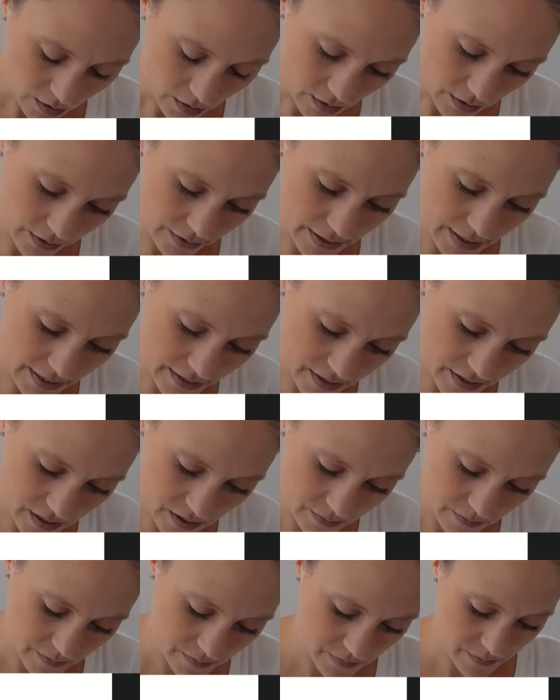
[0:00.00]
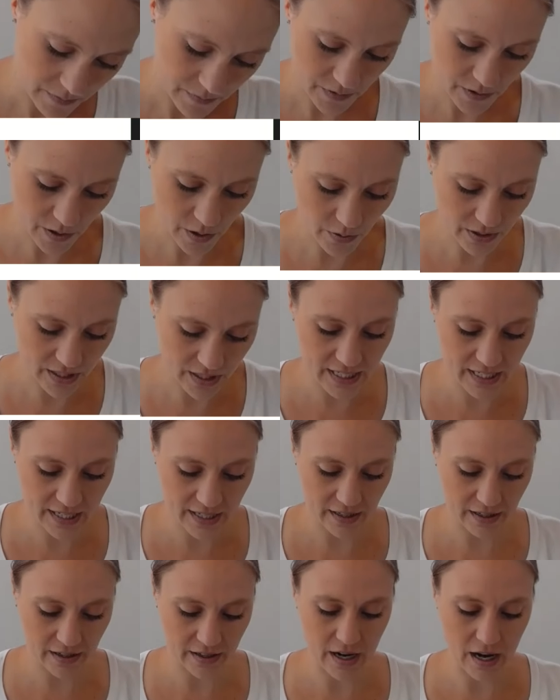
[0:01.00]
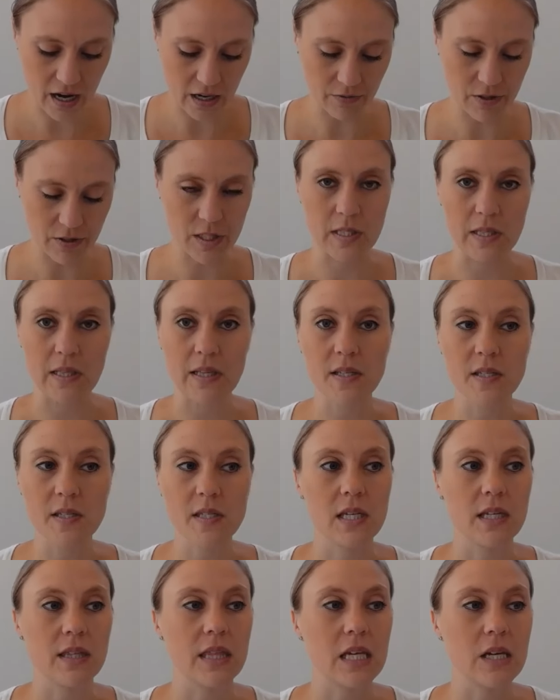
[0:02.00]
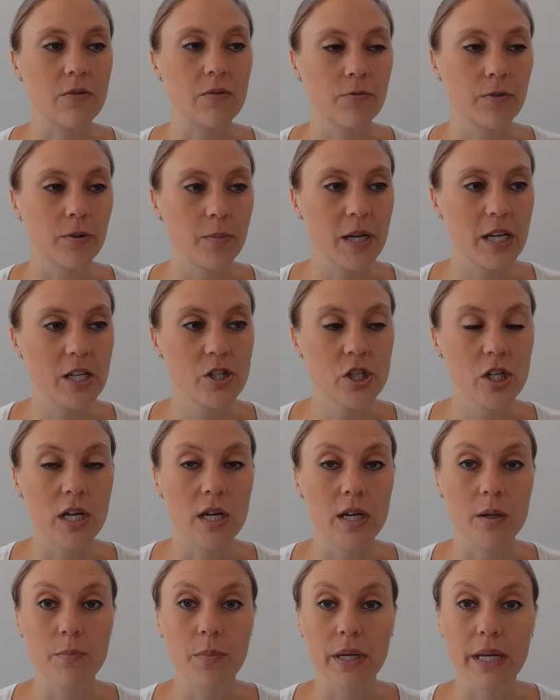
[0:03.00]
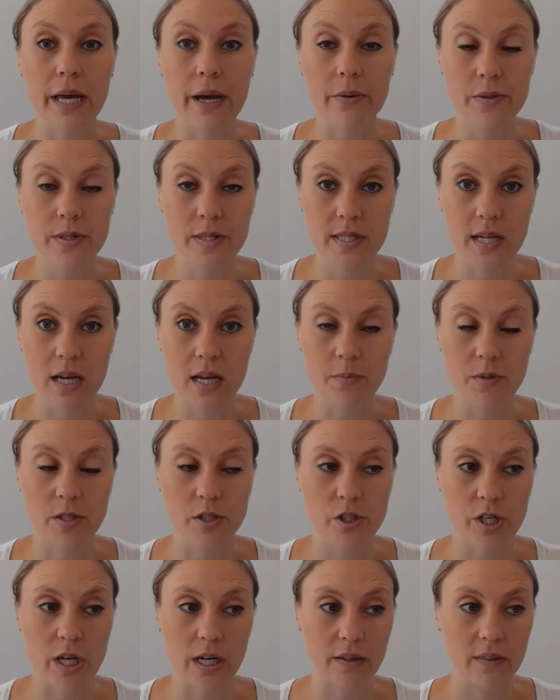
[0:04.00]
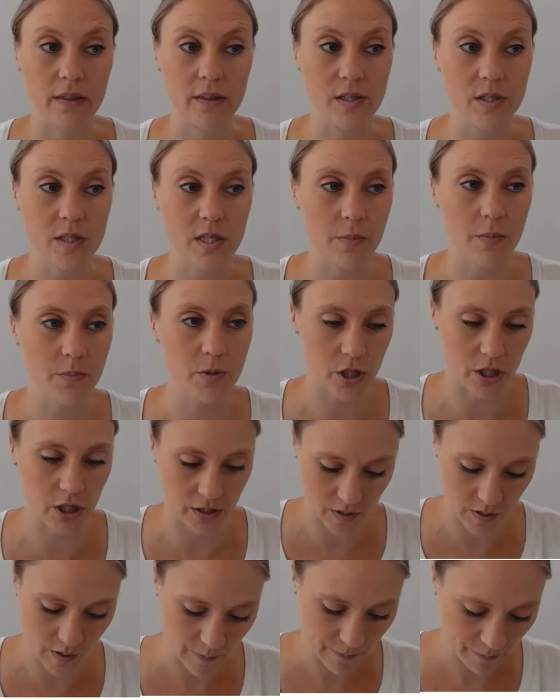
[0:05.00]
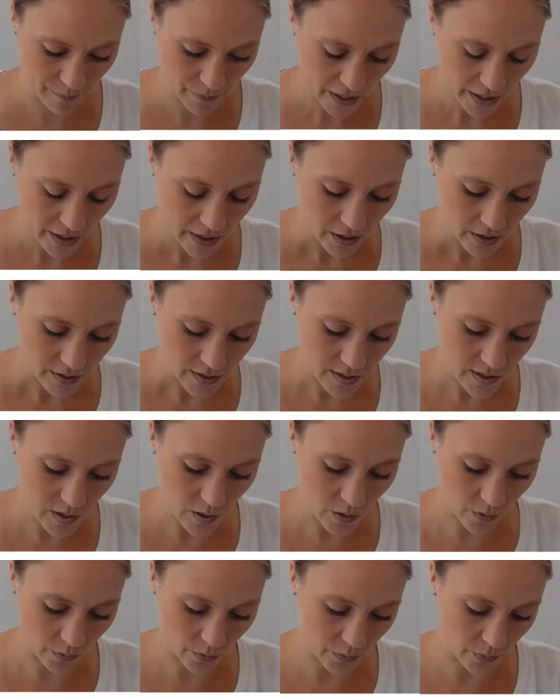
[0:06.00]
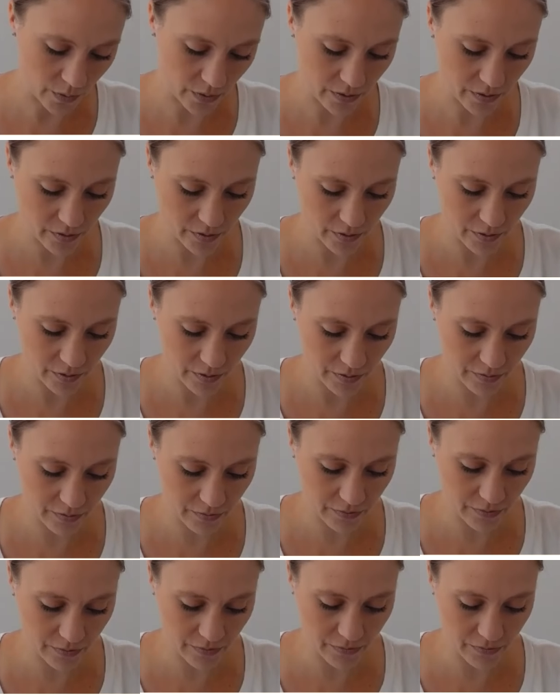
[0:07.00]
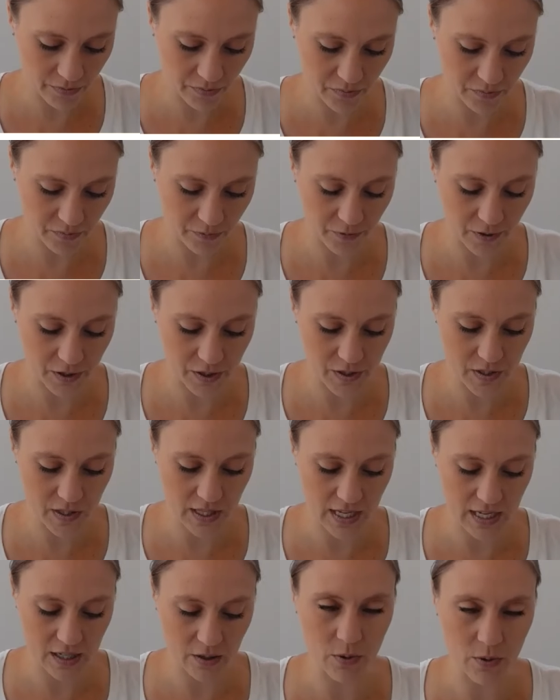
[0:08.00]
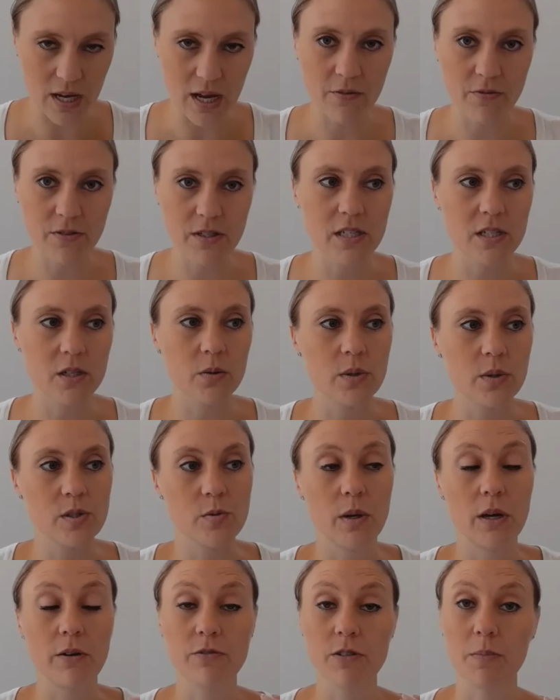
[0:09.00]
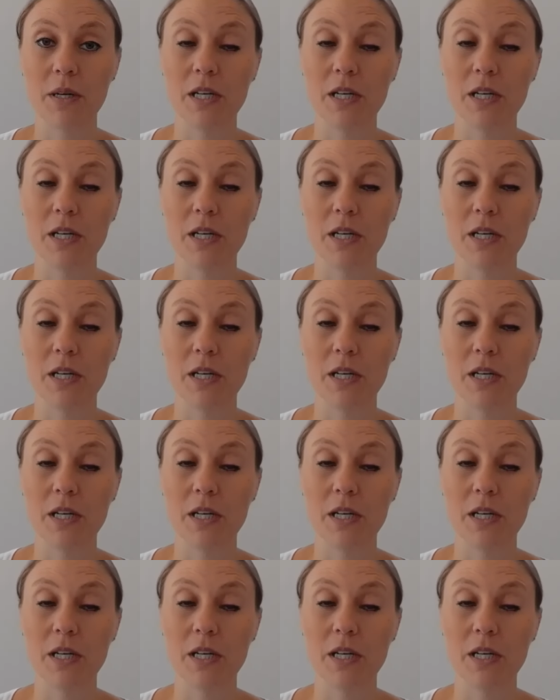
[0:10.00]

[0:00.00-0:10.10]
All right, so here I've just listed the information, but now it's time to check the assumptions. So first thing we have to do is we have to